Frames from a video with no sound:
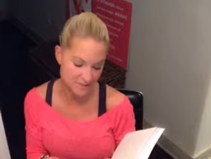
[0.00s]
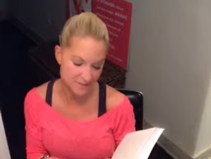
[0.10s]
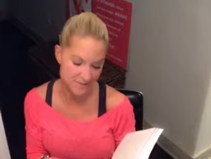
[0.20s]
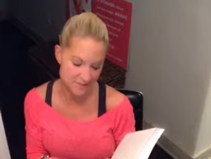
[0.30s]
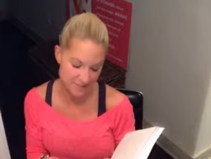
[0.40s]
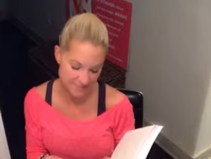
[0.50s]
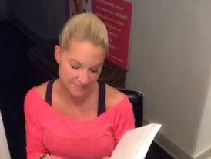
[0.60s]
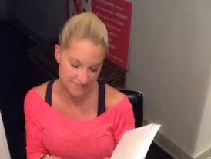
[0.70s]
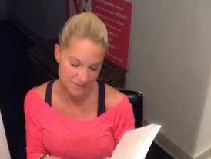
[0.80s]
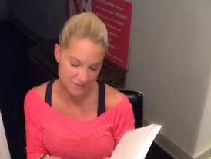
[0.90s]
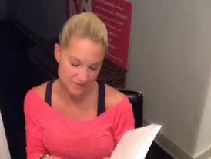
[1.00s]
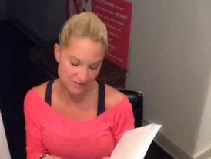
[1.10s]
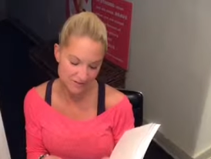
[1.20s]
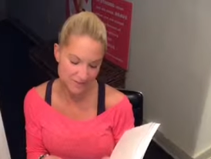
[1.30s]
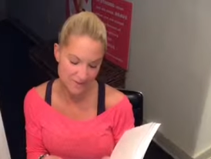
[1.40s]
to be the best
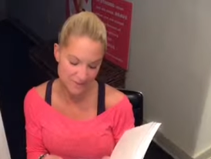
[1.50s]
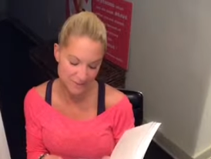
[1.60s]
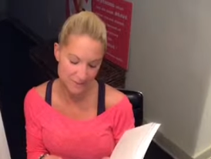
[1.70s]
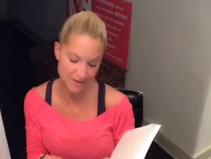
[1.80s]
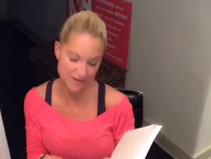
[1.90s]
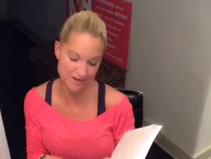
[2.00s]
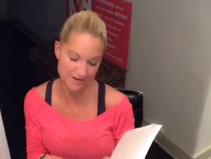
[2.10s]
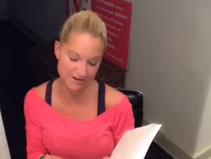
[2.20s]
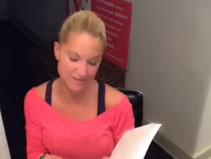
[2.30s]
teacher, the best trainer,